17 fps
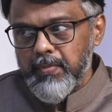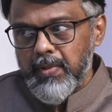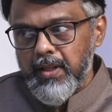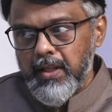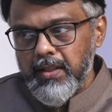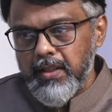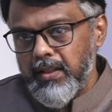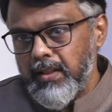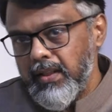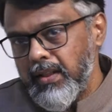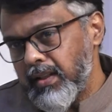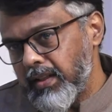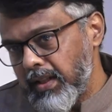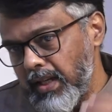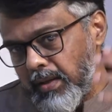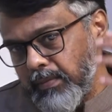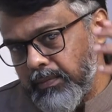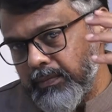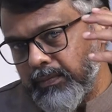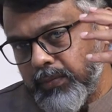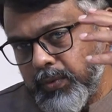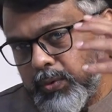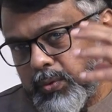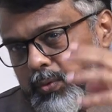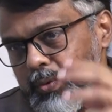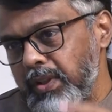and he
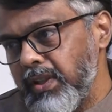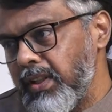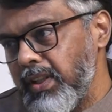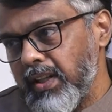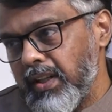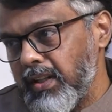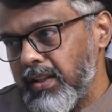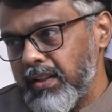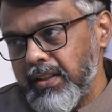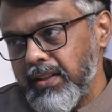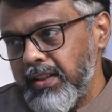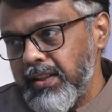came to India.